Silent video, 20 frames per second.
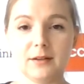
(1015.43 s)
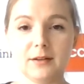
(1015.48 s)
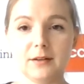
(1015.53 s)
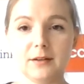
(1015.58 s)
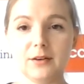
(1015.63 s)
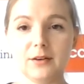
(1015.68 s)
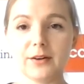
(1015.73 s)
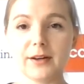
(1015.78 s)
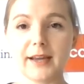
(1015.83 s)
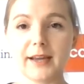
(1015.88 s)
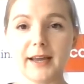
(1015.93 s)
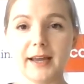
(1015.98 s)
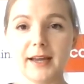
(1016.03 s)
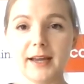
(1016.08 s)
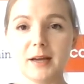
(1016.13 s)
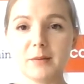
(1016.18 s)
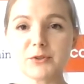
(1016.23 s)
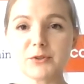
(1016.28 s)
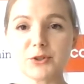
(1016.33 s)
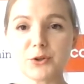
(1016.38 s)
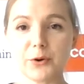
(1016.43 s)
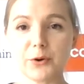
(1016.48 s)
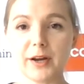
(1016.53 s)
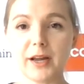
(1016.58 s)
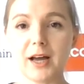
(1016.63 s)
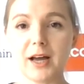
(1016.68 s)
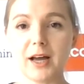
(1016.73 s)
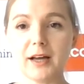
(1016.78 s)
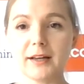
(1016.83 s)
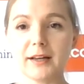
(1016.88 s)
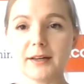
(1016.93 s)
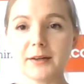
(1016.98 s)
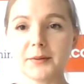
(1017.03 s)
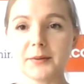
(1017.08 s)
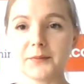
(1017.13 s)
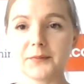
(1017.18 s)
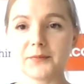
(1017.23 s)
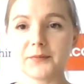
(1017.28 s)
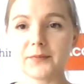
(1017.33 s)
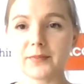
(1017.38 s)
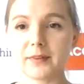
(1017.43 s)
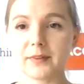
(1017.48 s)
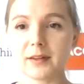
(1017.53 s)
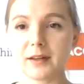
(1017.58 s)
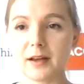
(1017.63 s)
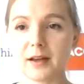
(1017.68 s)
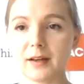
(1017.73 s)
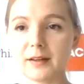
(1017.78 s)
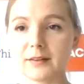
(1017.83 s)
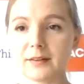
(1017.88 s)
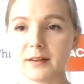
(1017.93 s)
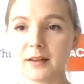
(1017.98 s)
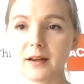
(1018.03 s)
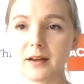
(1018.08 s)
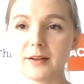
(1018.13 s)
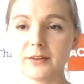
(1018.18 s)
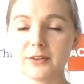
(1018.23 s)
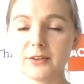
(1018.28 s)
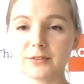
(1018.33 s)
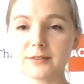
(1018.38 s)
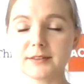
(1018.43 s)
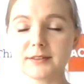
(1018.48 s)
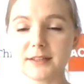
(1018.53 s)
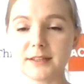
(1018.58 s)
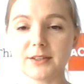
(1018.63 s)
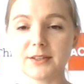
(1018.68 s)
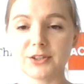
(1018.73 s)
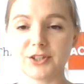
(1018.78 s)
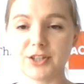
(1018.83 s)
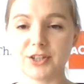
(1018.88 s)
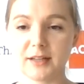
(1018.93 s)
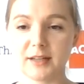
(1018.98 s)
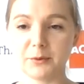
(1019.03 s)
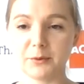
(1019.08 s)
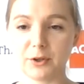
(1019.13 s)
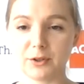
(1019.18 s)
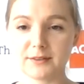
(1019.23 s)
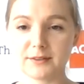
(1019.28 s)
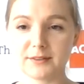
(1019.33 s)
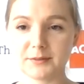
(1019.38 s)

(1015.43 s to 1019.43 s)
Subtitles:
Okay, I'm sorry. I think I don't see the chat box.